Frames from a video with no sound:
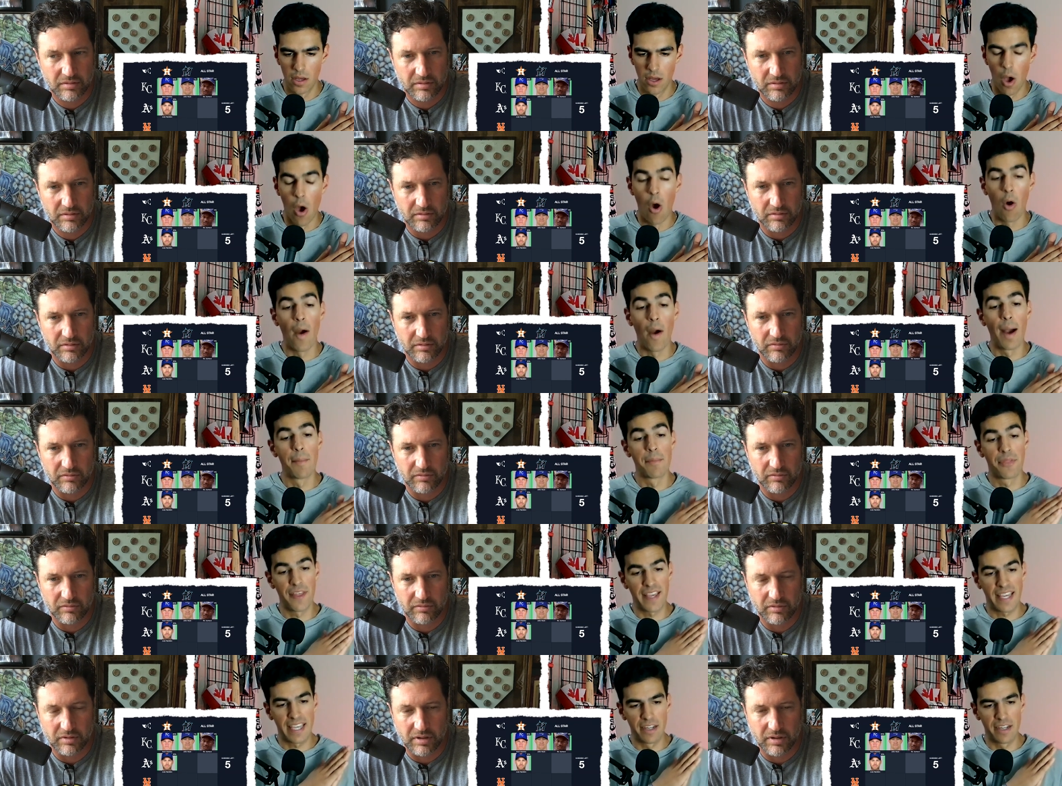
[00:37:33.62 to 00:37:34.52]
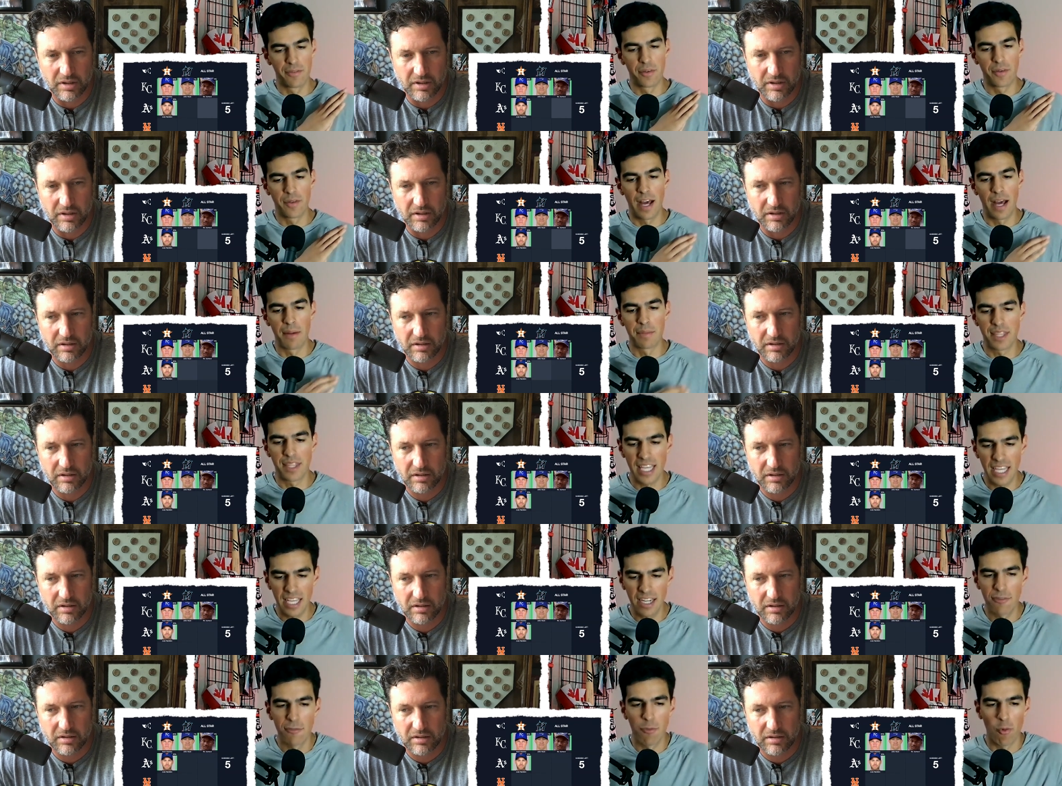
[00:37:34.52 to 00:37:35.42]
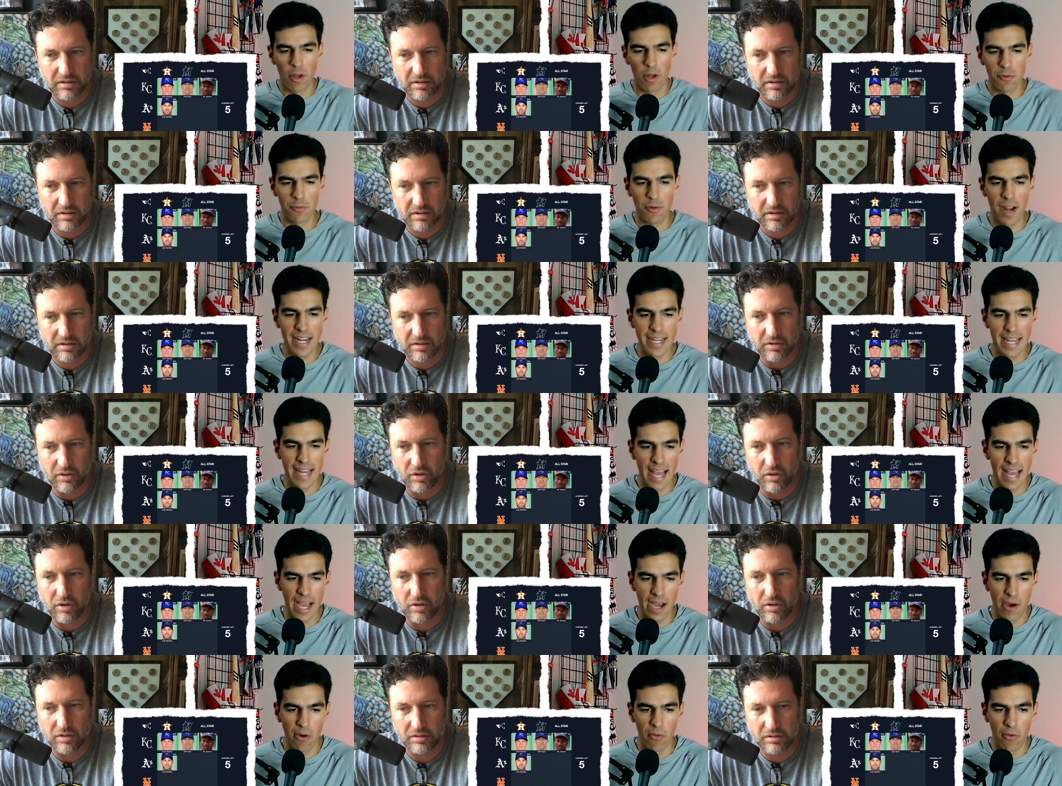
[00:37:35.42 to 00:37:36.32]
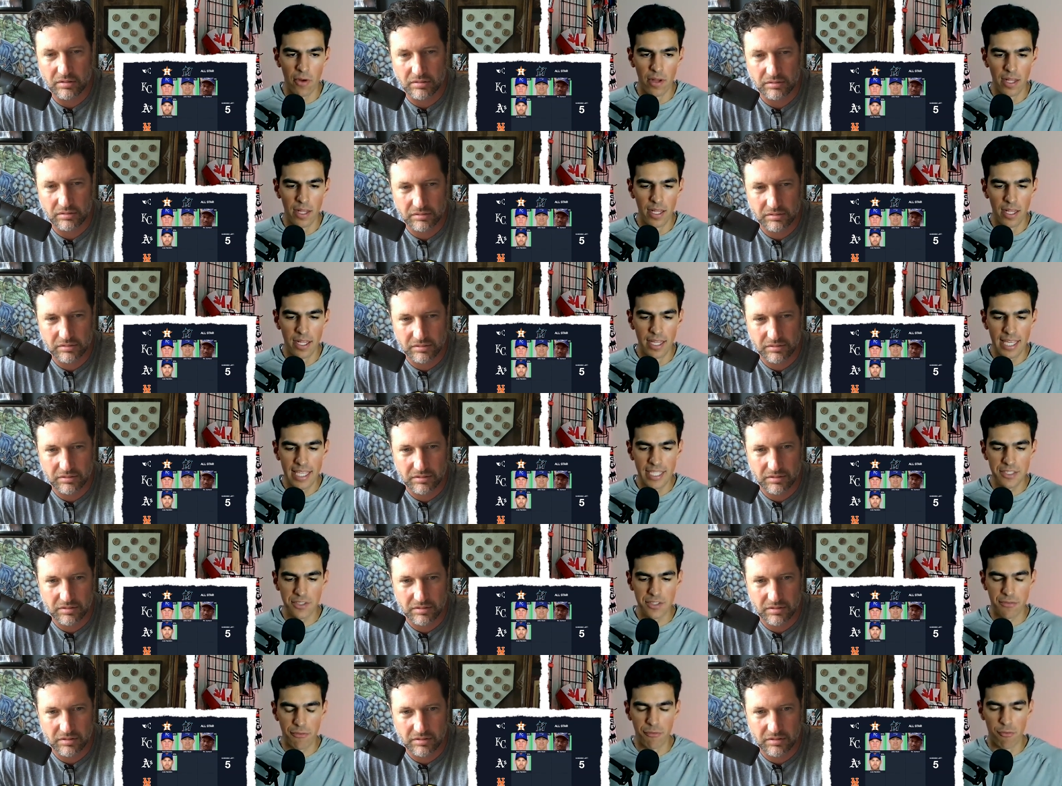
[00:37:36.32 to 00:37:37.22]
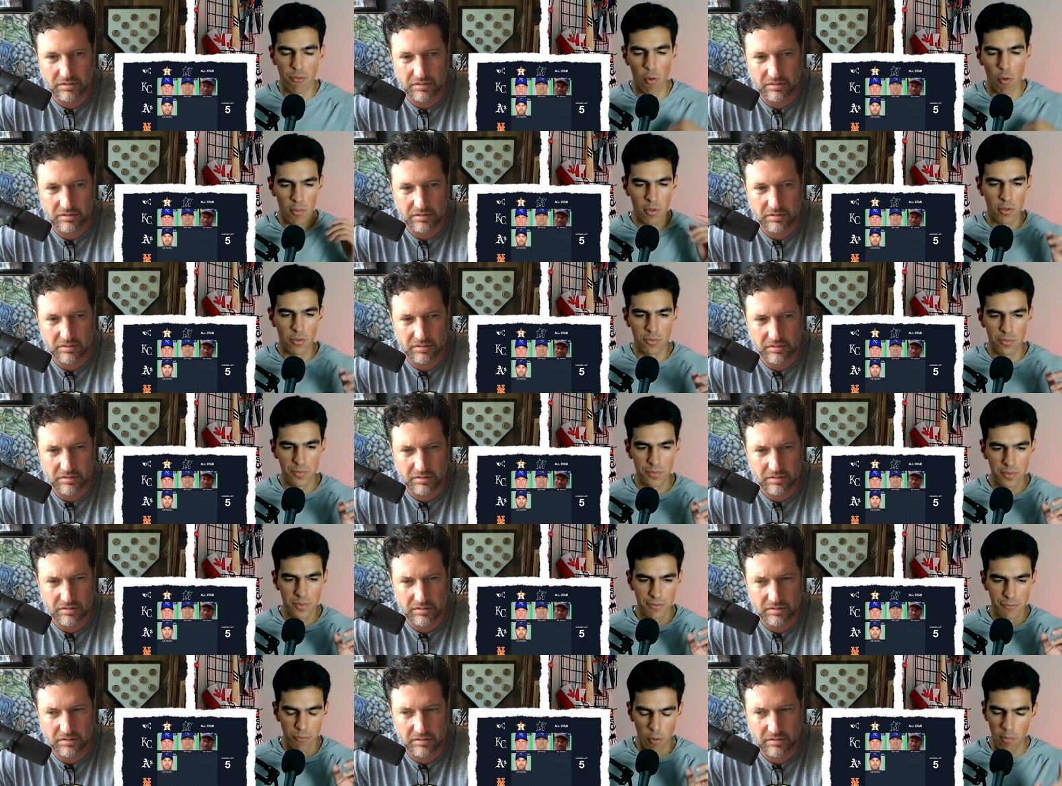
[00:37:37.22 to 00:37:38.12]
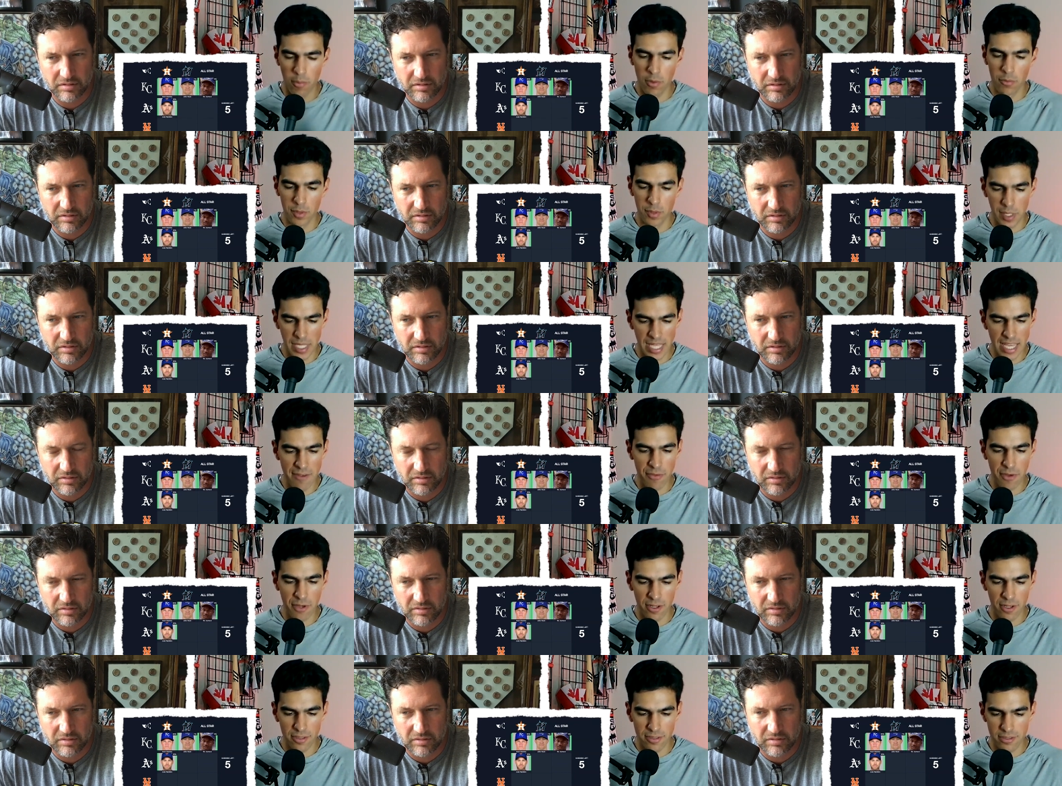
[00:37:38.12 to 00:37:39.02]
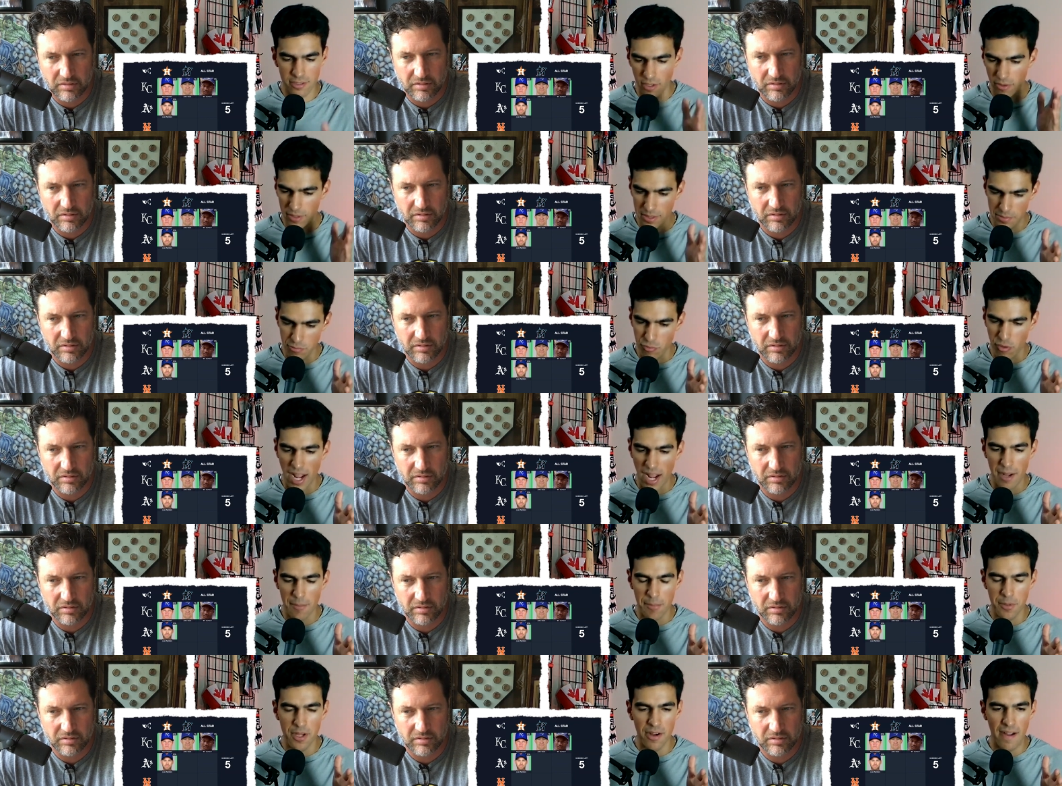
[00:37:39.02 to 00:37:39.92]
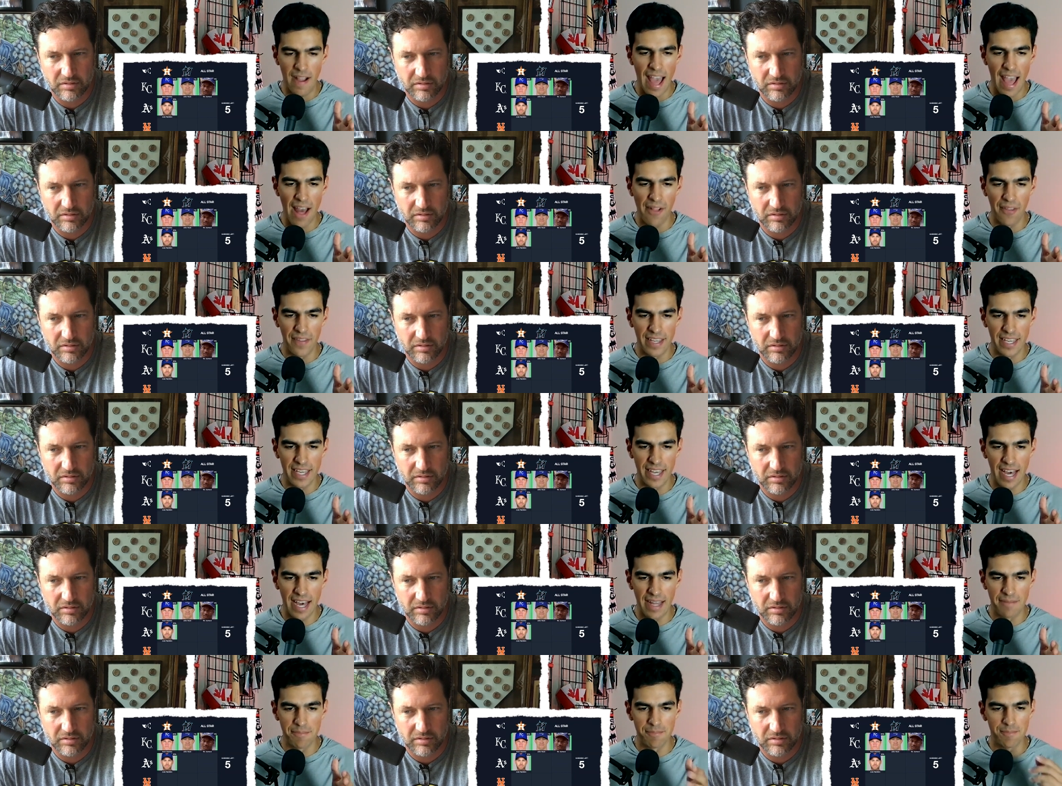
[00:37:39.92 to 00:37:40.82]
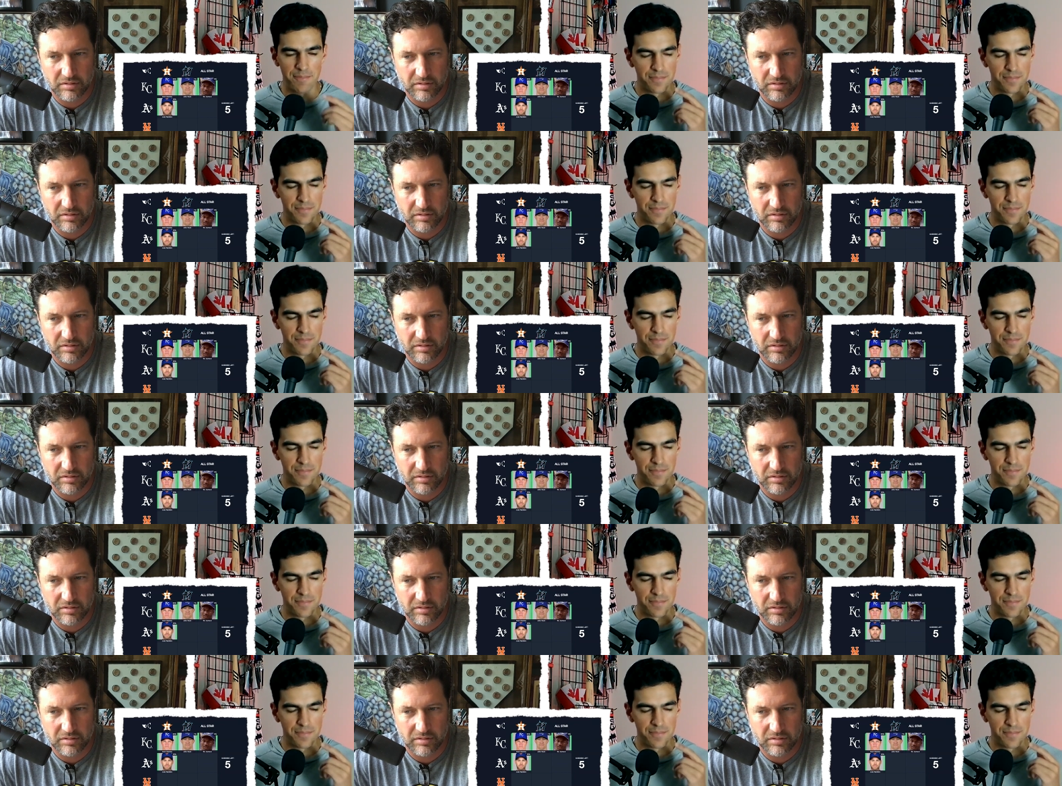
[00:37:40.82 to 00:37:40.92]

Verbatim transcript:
Speaker 1: Oh, I'm thinking of uh-huh. a. I'm thinking of one right now. He's a former former reliever, so right up your alley. I,